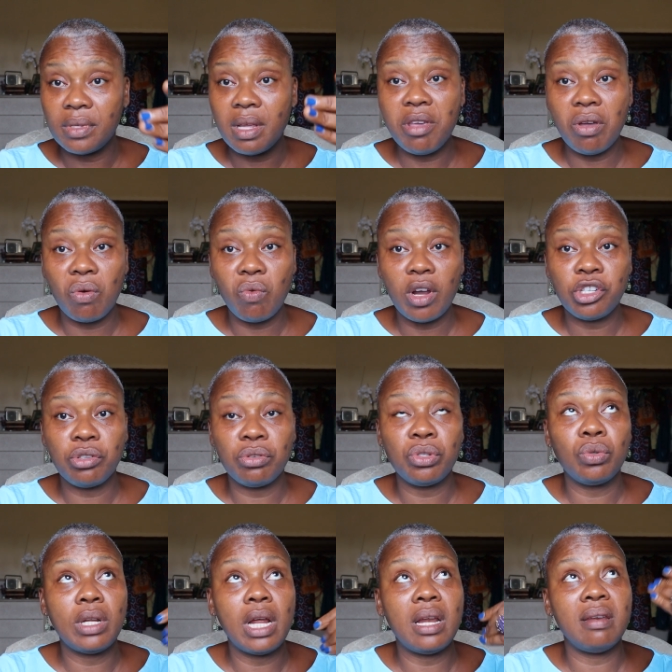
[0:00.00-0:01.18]
Send me your questions
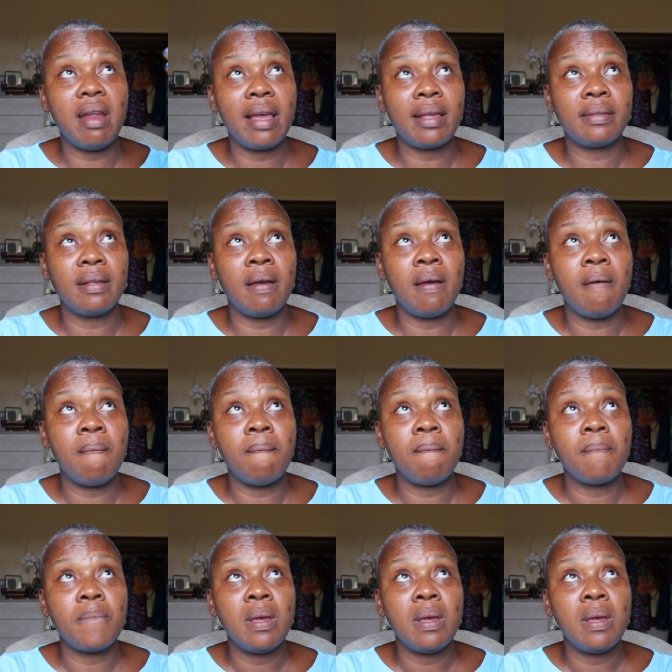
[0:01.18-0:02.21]
so that the next um,